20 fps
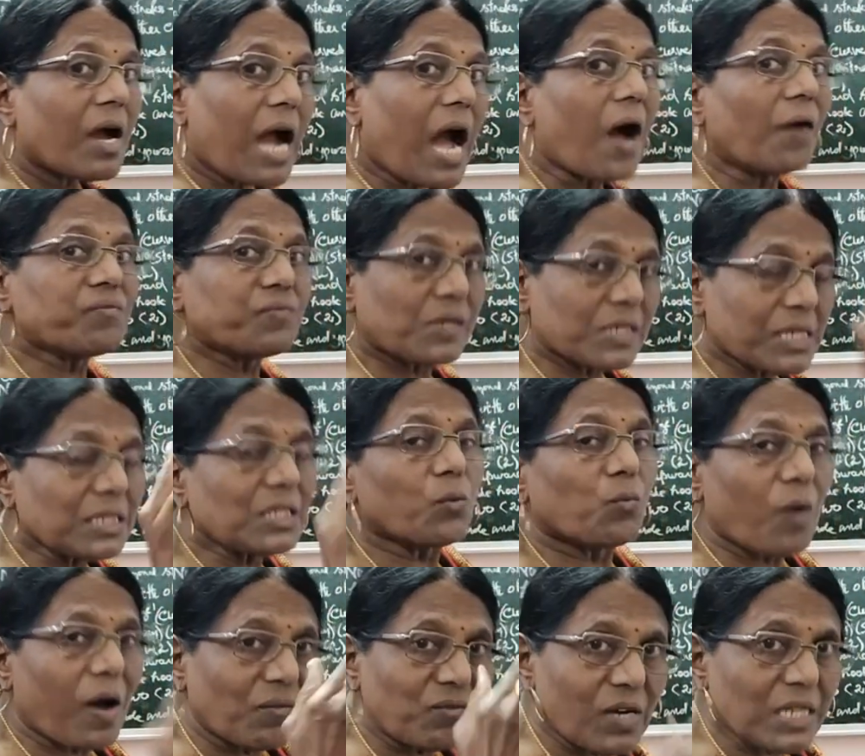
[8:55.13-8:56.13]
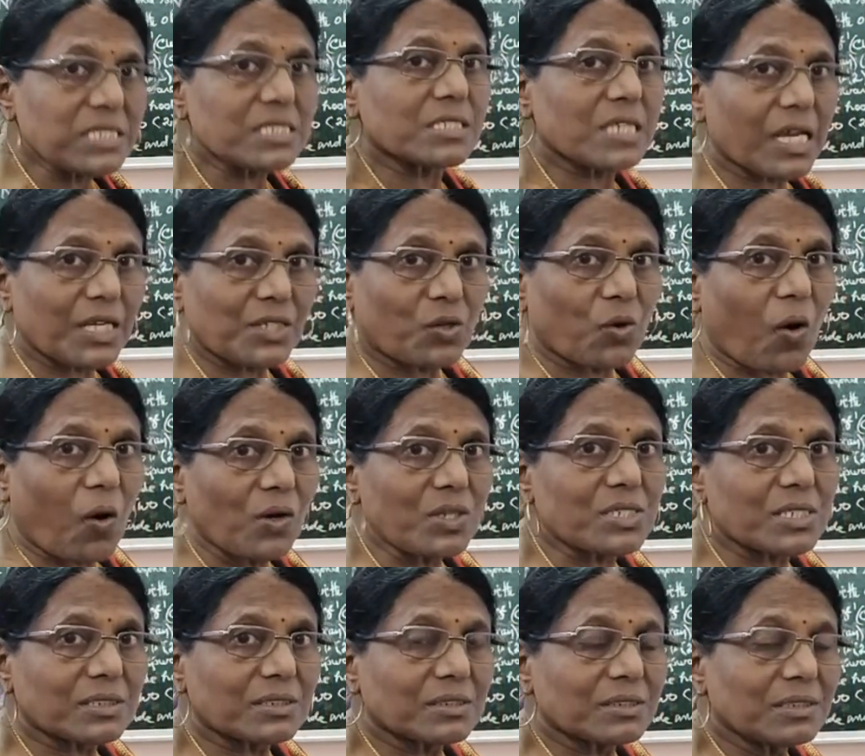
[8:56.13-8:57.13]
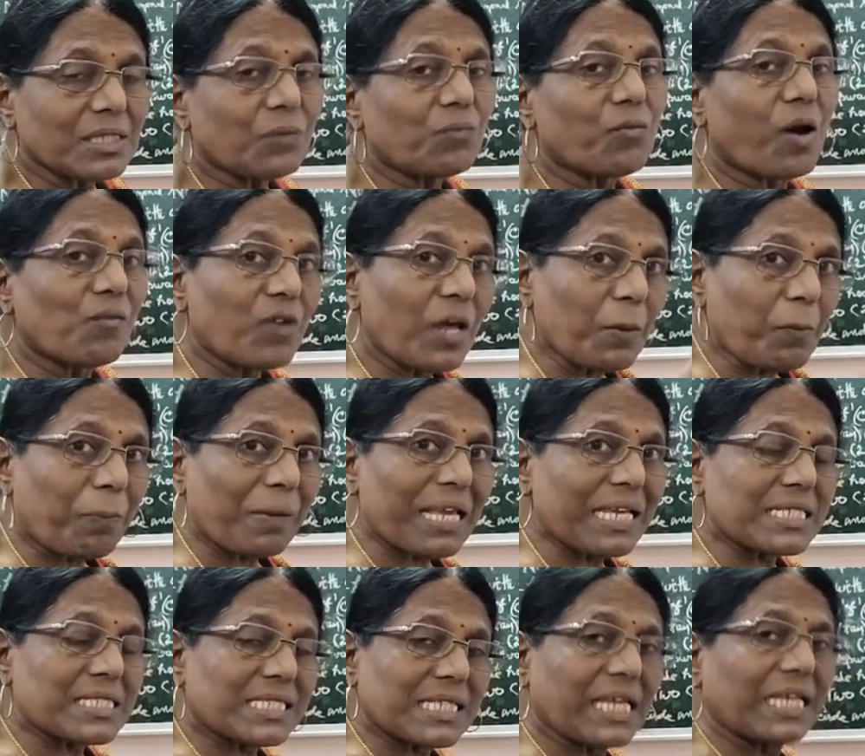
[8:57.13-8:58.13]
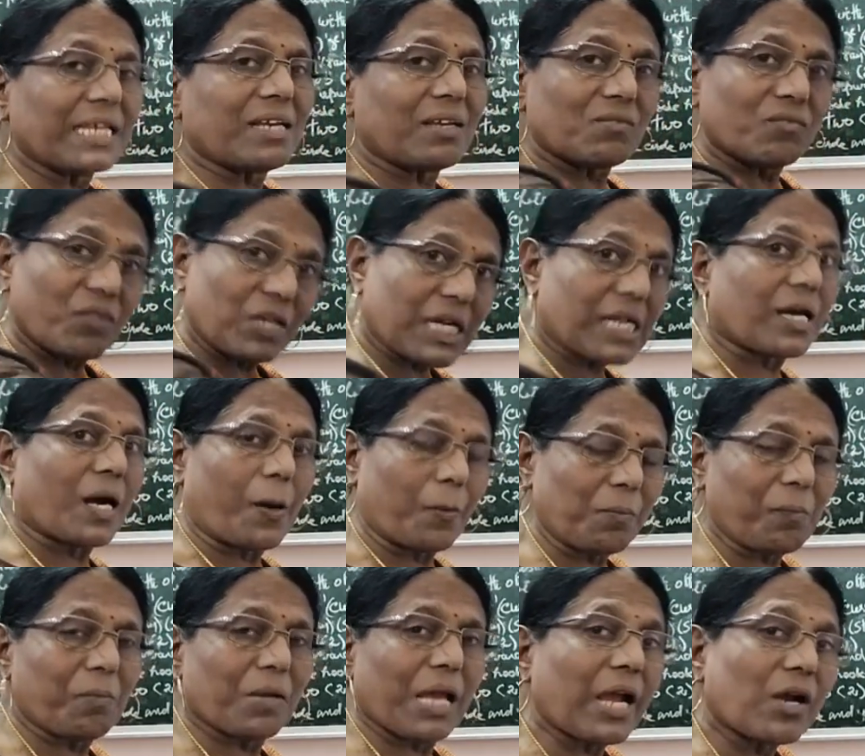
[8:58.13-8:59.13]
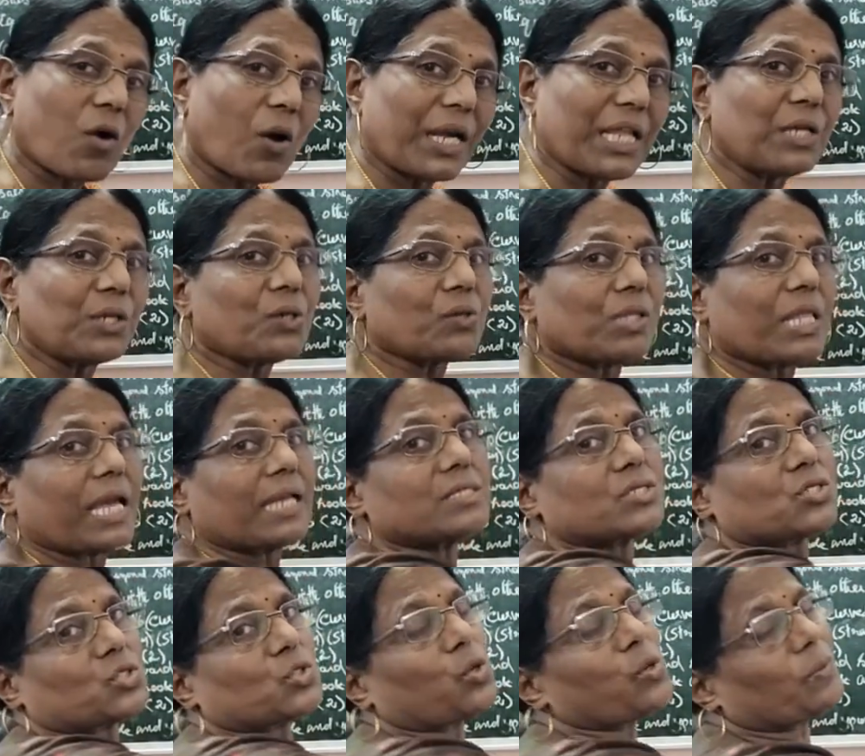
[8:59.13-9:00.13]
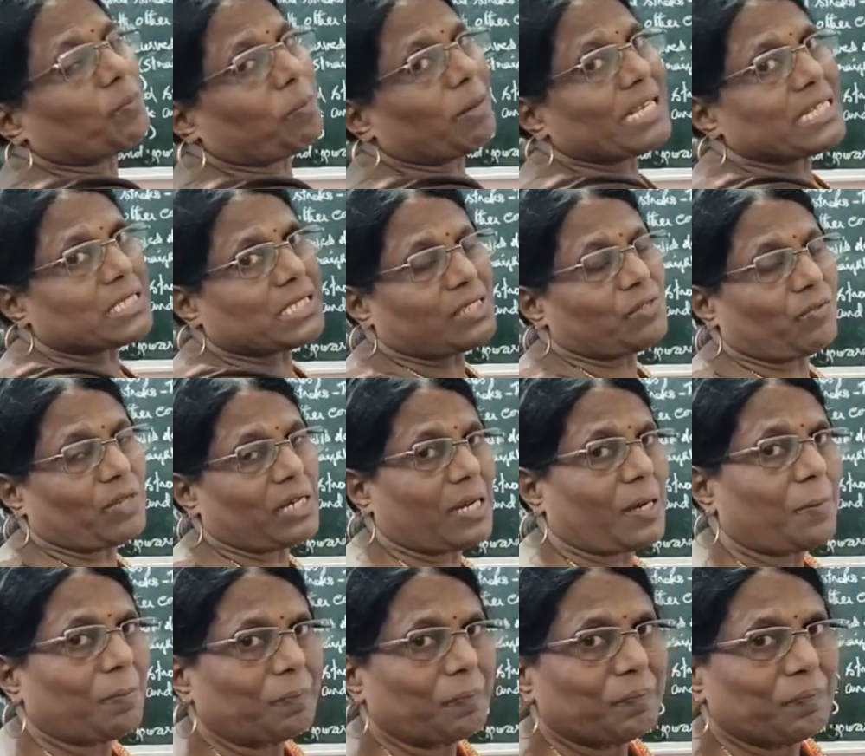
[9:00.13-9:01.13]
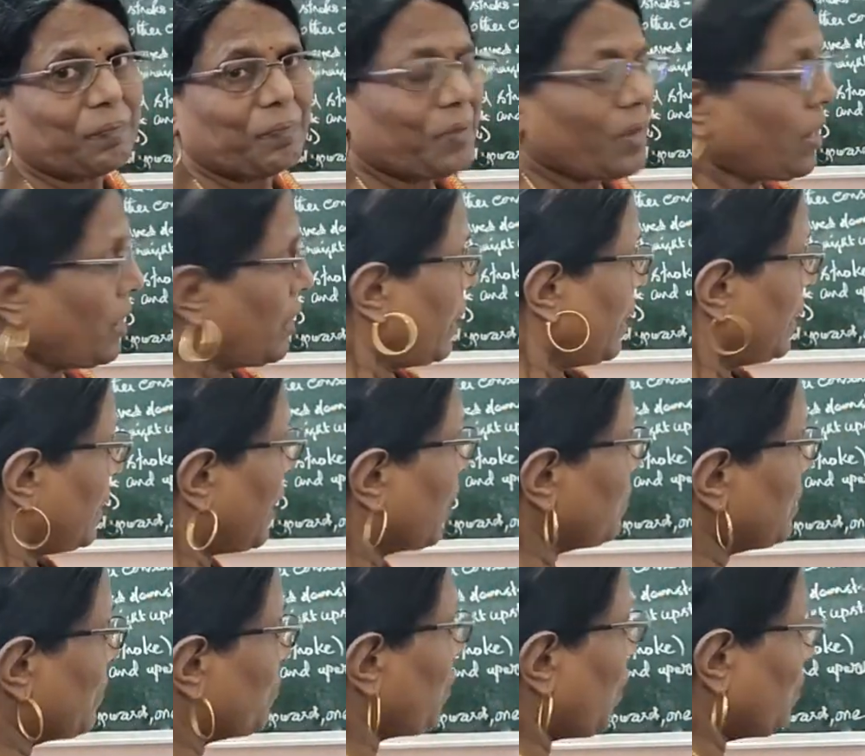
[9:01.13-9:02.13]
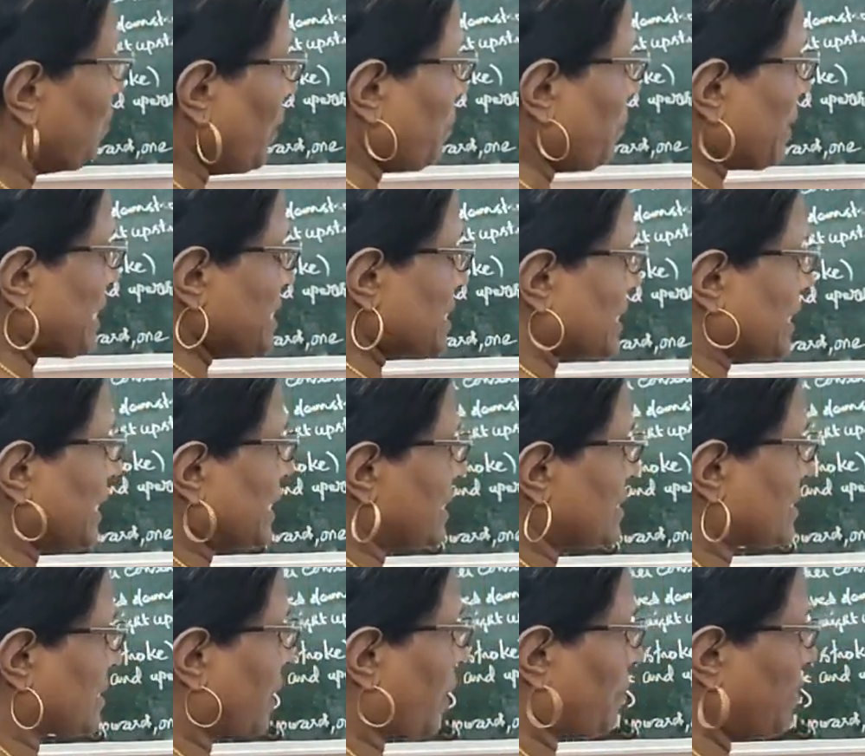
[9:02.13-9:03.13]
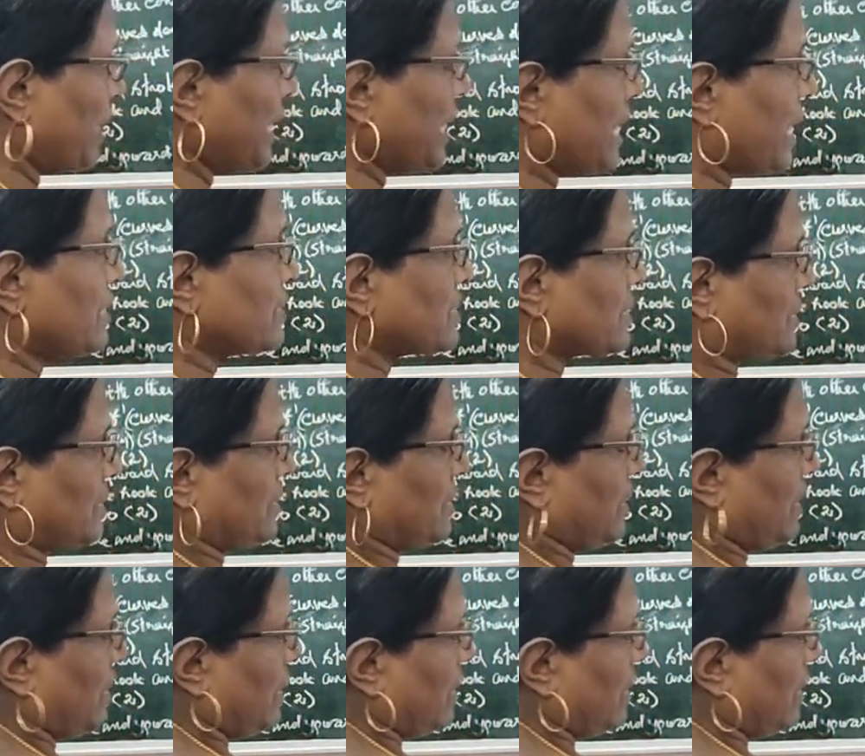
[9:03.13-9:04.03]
After the vowels are taught, the vowel placing will come. According to that, stroke placing will come. Now the vowel placing is coming as